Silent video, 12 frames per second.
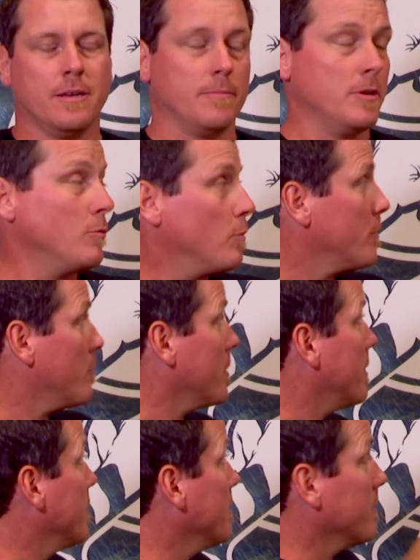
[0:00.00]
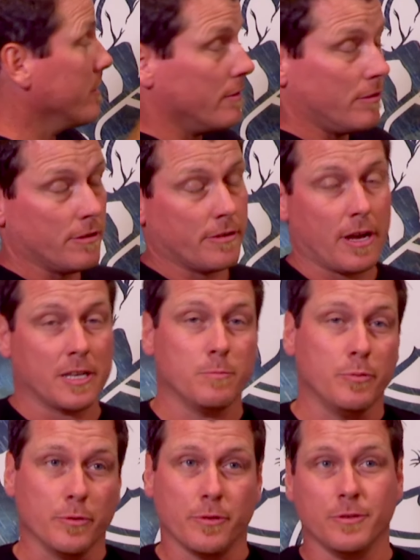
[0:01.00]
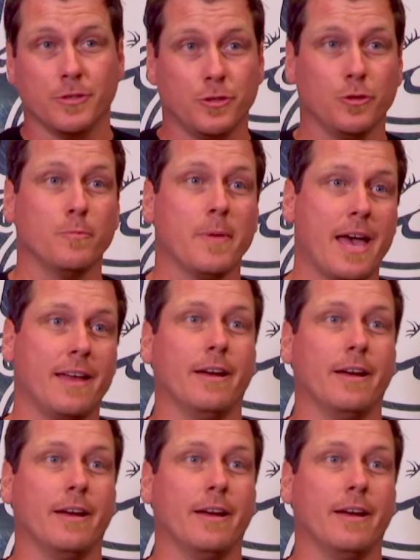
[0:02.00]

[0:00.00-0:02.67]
we're here at your guys' booth is Zoo Med.